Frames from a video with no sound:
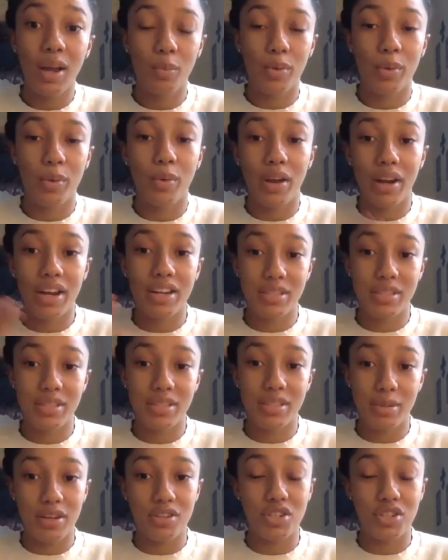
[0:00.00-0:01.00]
We want it
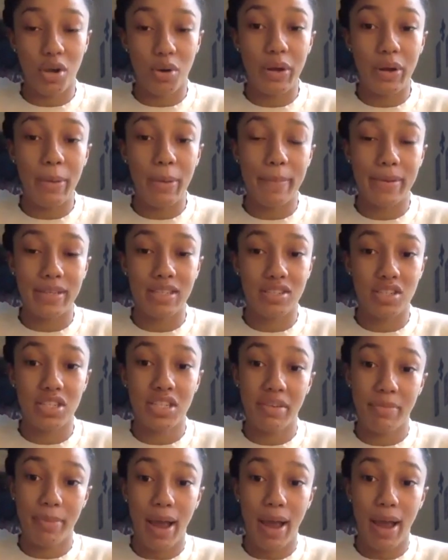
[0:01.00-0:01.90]
to be shown in positions of